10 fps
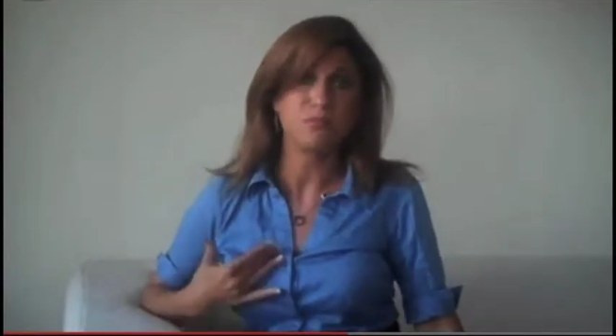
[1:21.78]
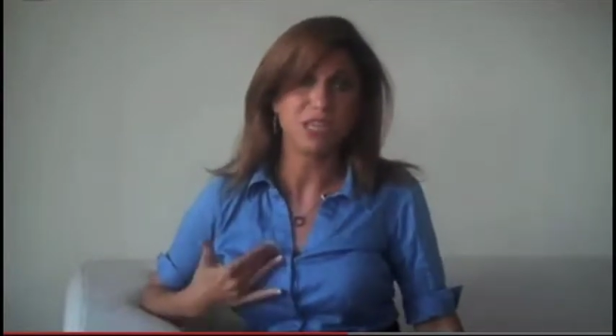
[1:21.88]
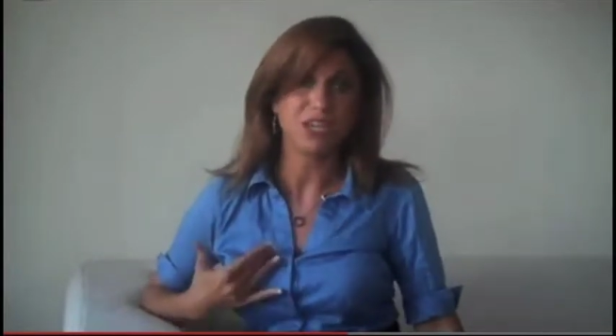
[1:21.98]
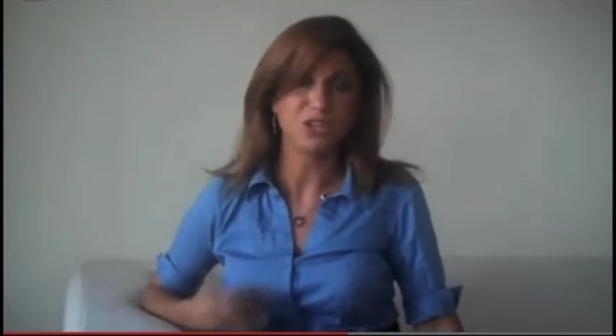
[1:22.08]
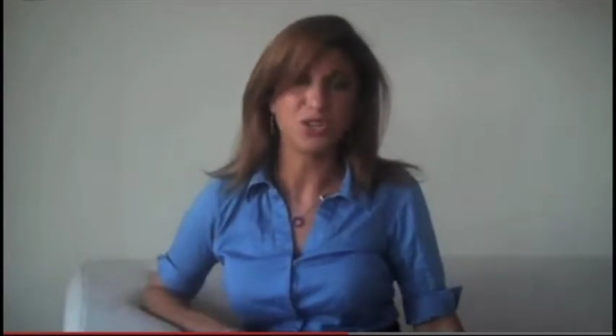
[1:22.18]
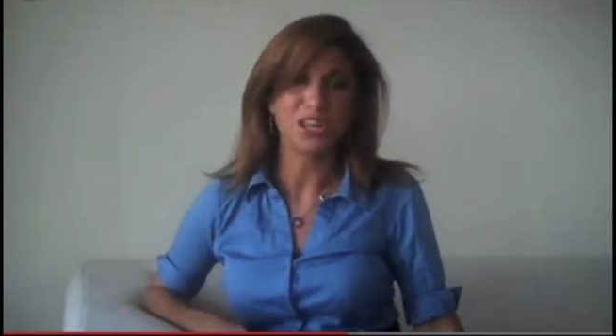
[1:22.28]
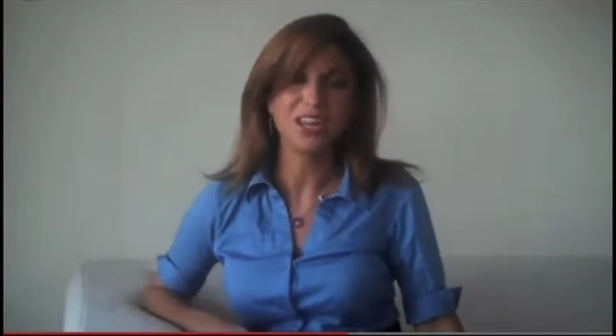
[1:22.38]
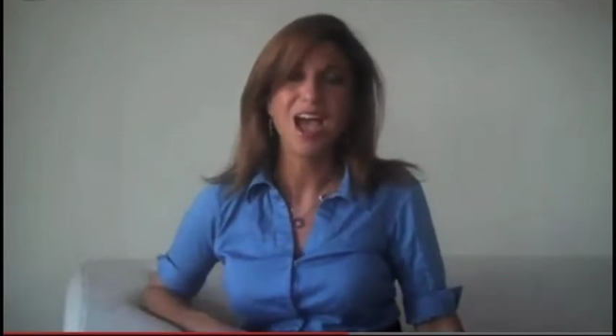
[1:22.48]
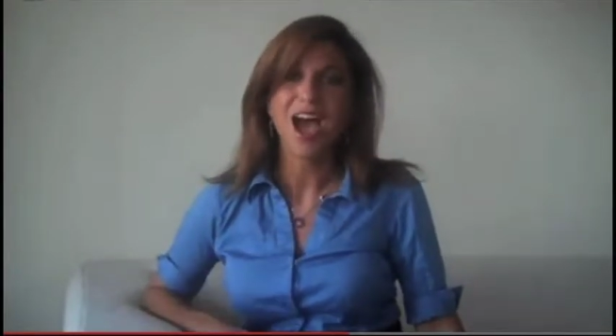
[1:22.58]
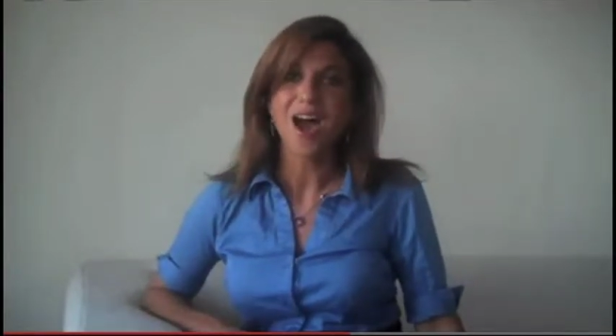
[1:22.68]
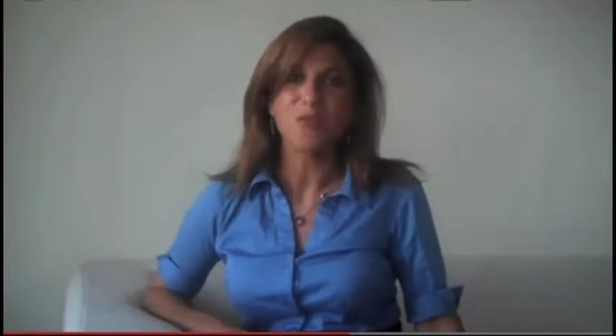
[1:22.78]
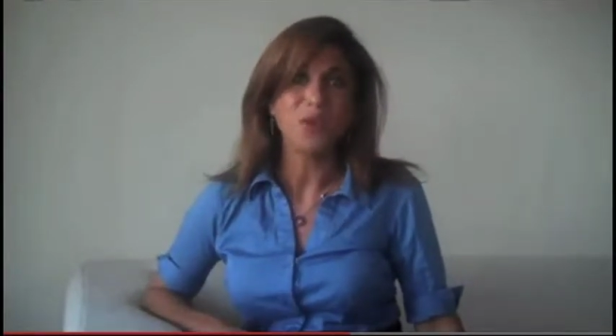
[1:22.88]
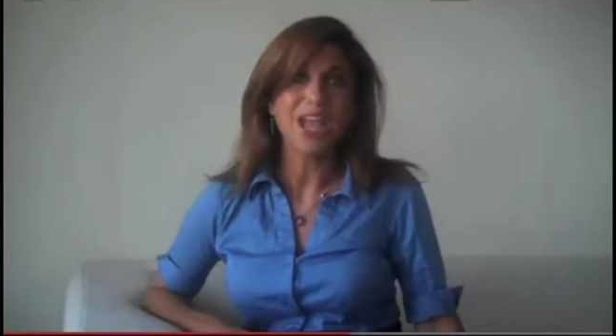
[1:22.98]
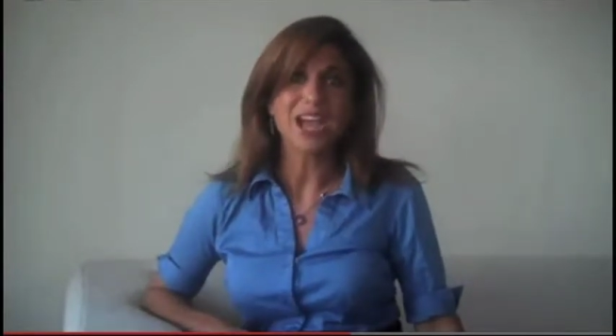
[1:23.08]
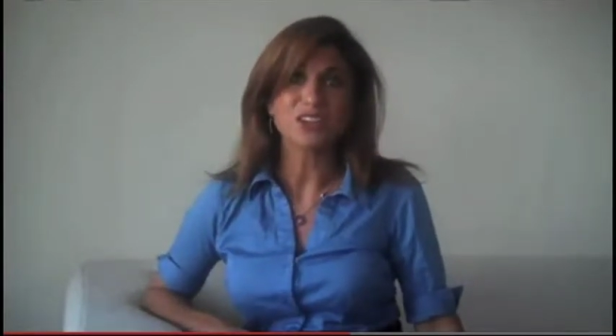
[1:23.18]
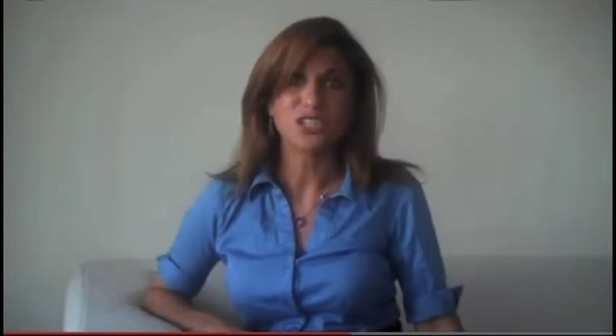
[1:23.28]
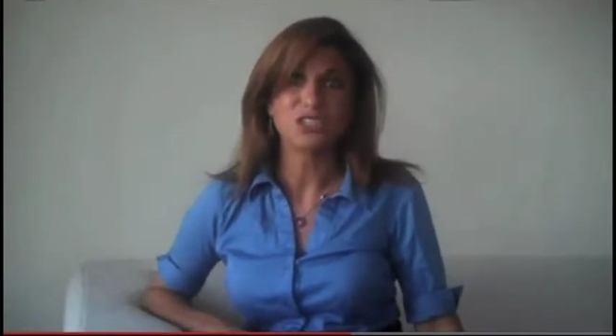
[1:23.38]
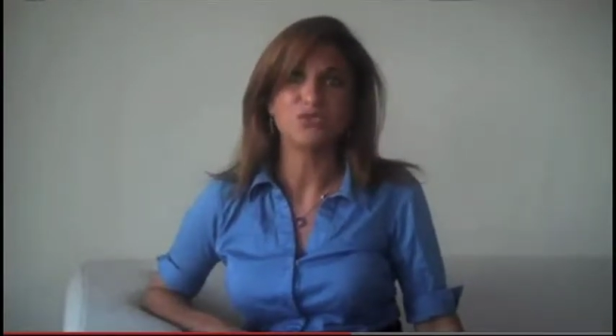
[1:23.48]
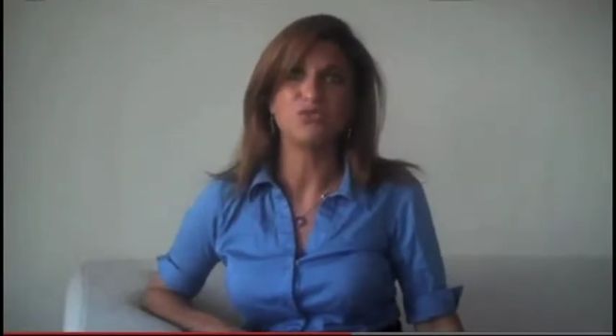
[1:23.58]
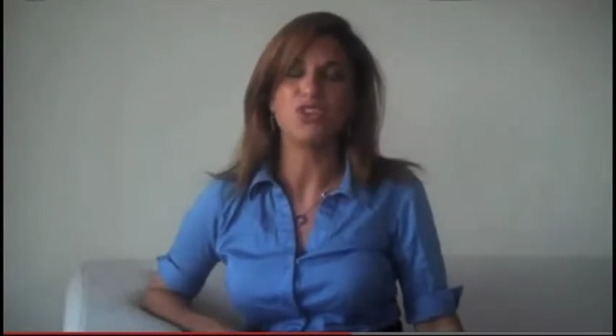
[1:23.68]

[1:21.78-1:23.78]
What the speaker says: me included. We actually do